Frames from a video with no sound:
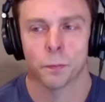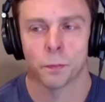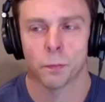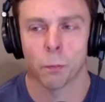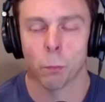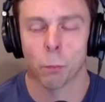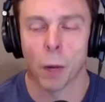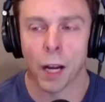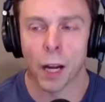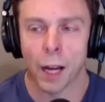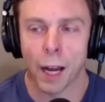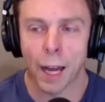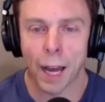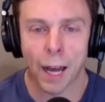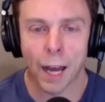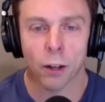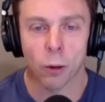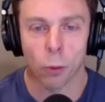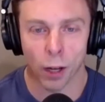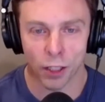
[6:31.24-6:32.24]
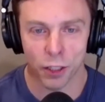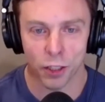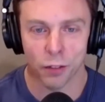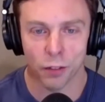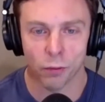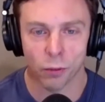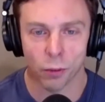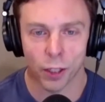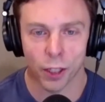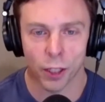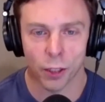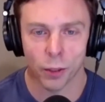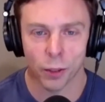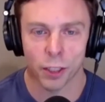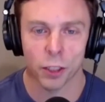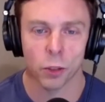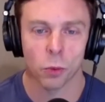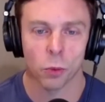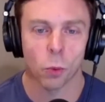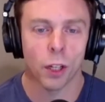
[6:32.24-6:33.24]
my, I had a question for you
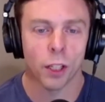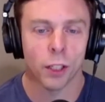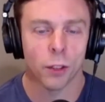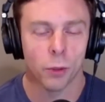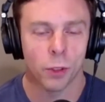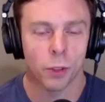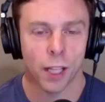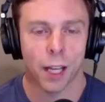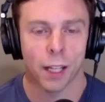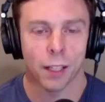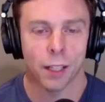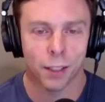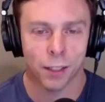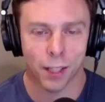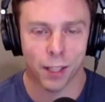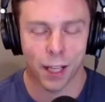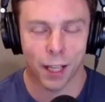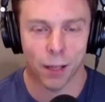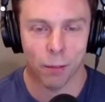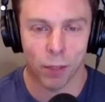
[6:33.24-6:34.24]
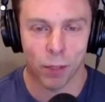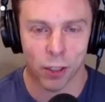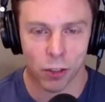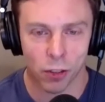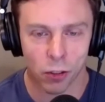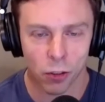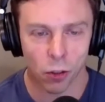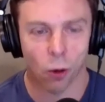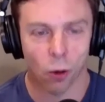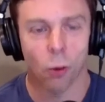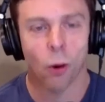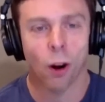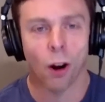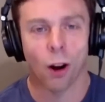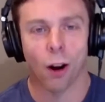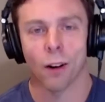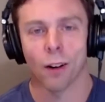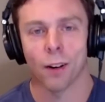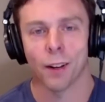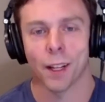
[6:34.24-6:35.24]
and just what you said just hit me so
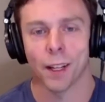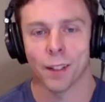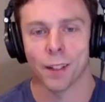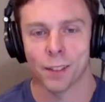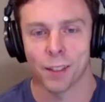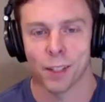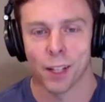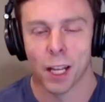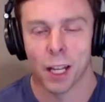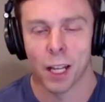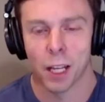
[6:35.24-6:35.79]
hard as